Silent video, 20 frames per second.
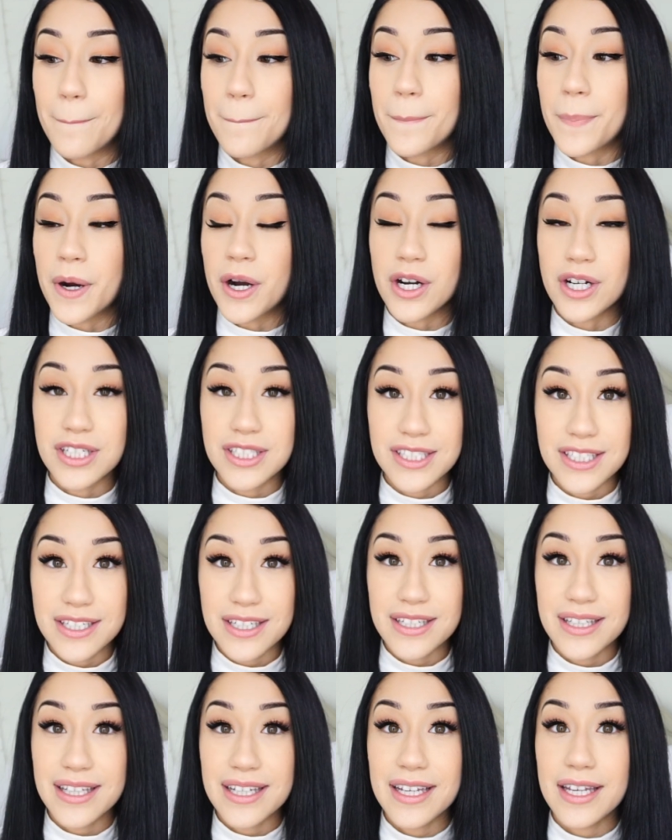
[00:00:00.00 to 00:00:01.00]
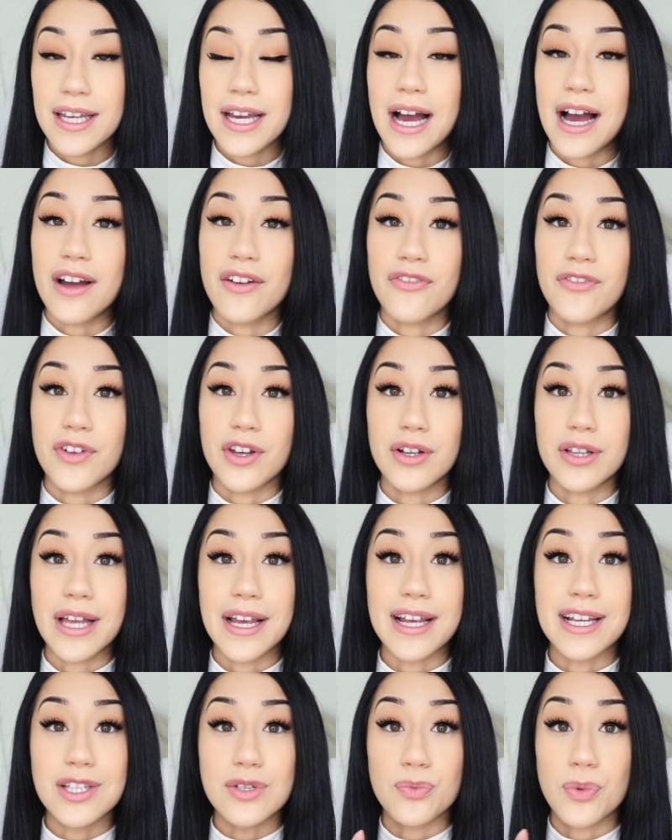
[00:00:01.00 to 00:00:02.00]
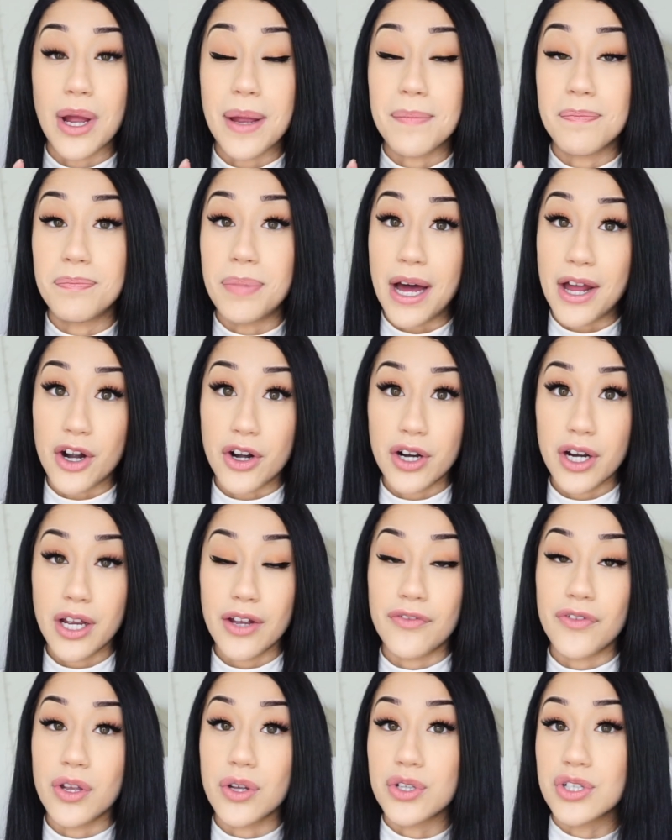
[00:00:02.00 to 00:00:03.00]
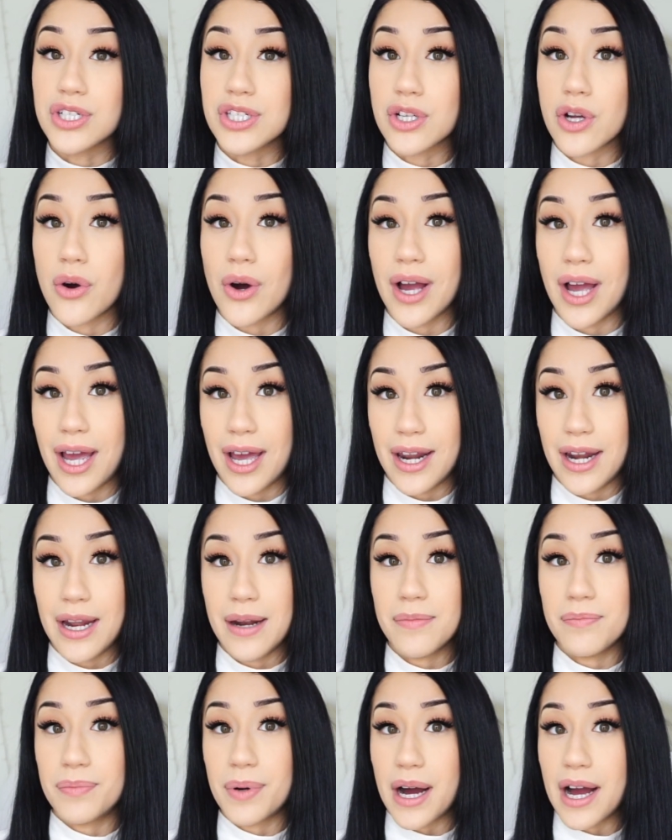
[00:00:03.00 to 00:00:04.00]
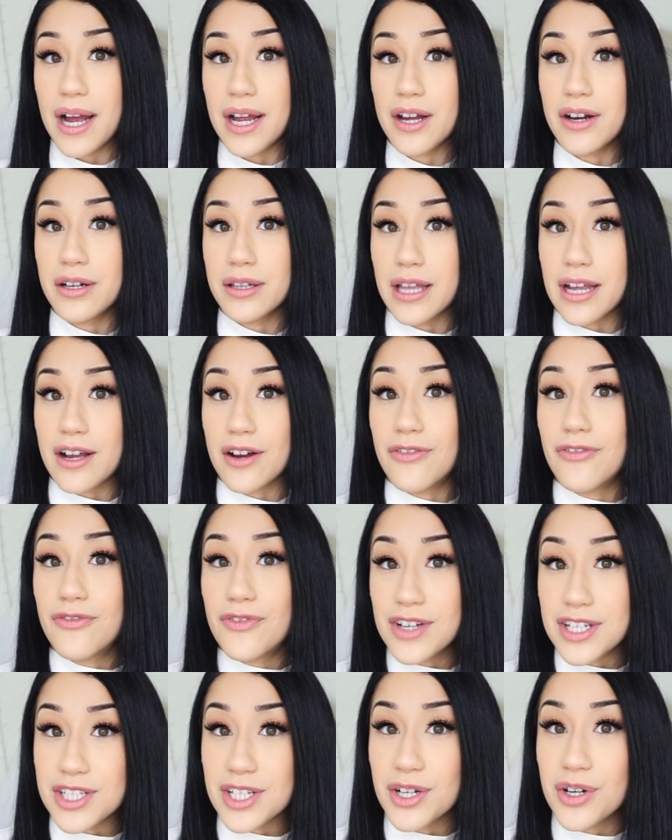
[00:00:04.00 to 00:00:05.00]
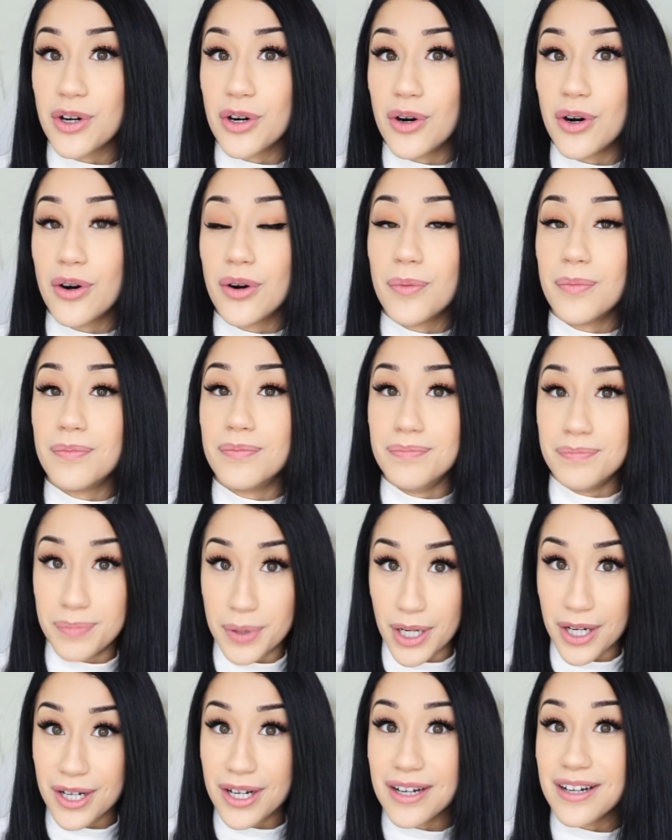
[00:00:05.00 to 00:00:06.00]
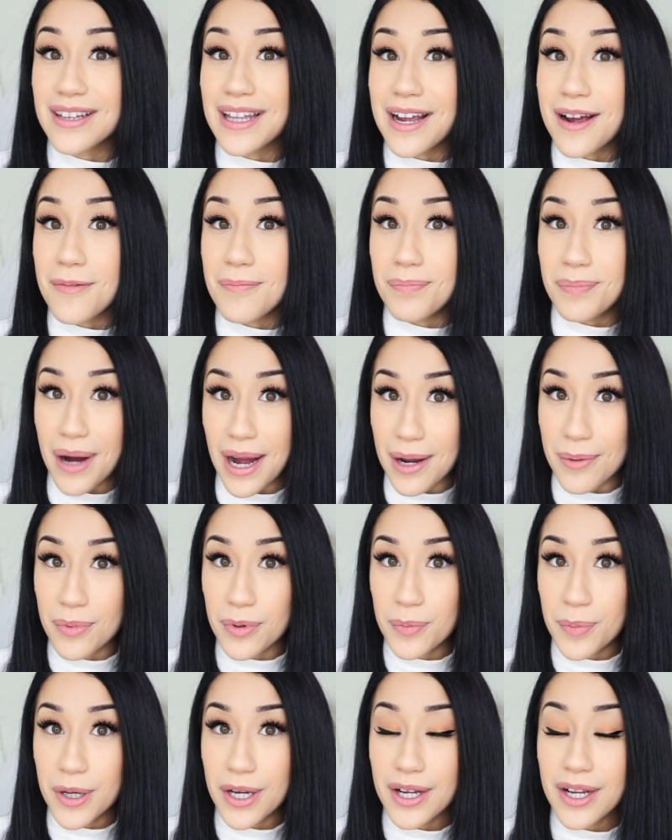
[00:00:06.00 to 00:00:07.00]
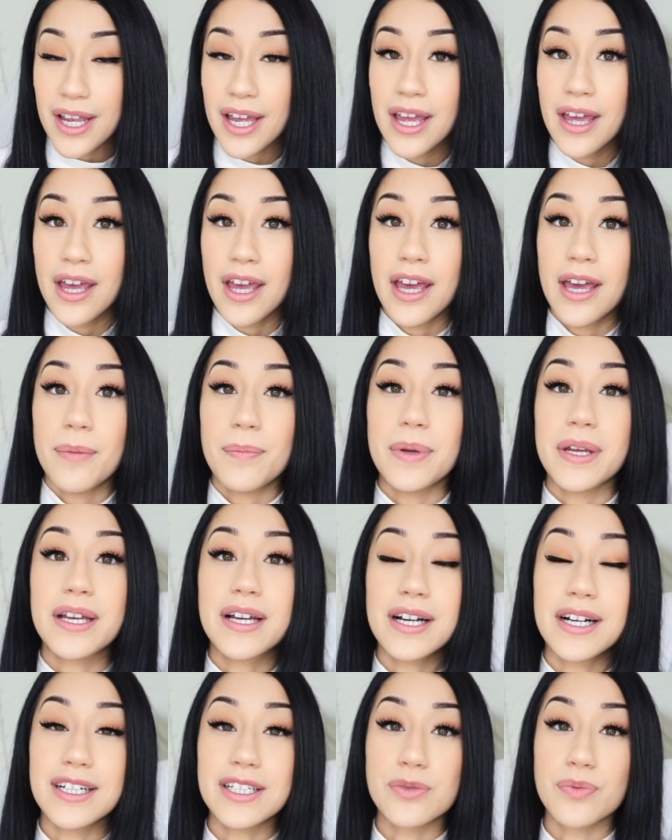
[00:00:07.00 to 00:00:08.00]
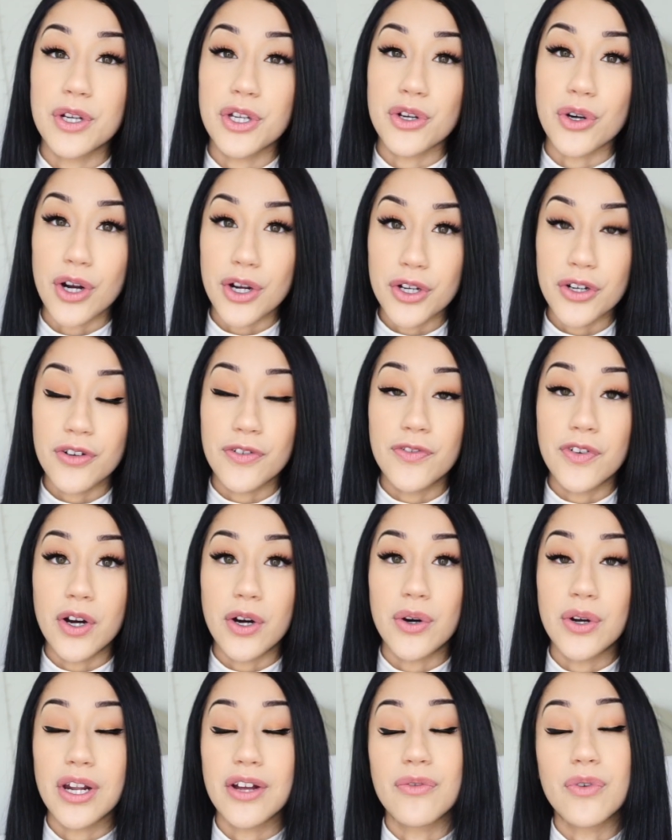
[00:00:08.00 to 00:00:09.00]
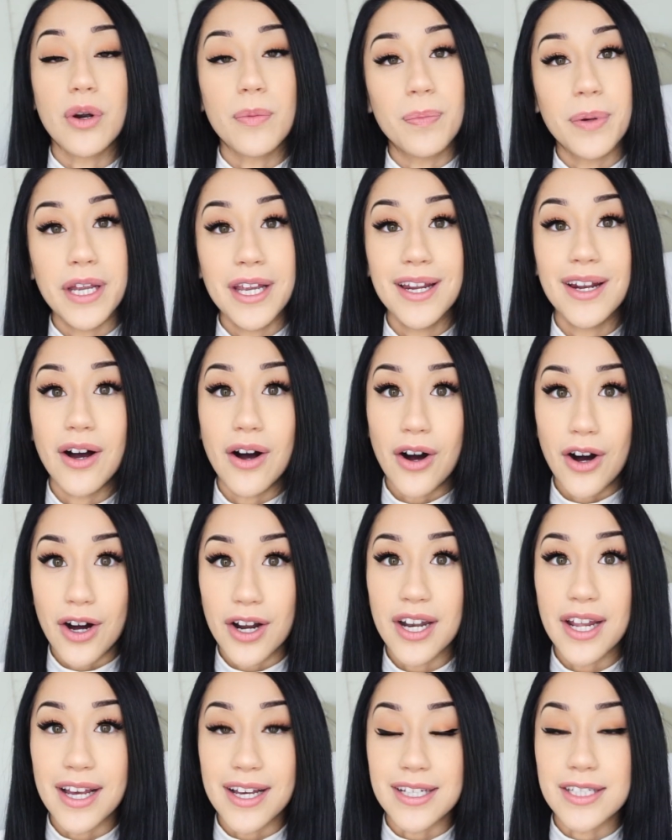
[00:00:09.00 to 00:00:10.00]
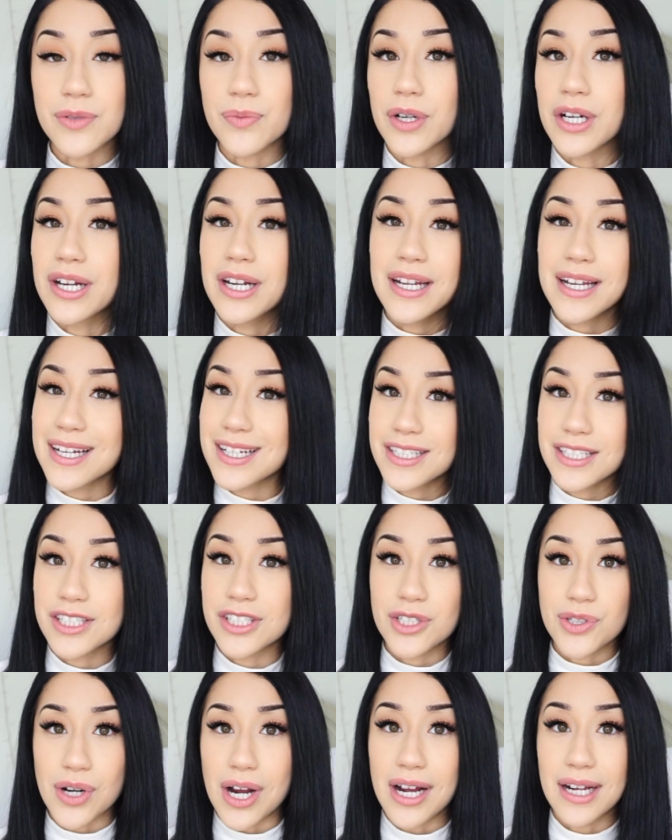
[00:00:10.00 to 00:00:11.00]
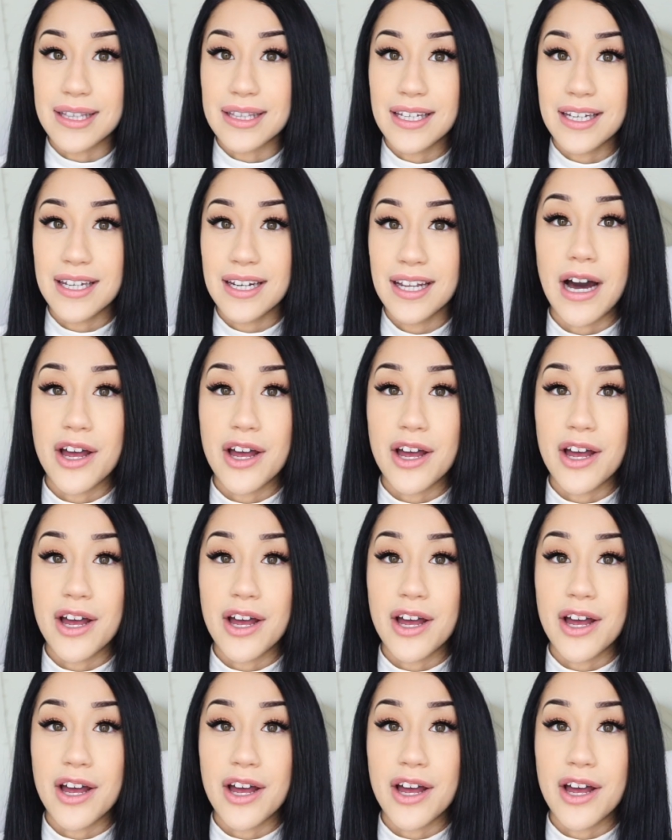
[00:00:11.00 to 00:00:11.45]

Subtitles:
Personally, I feel like it's way better if you just go ahead and buy a physical book, like a Bible book, because when you're on your phone, if we're being honest, we're gonna get distracted.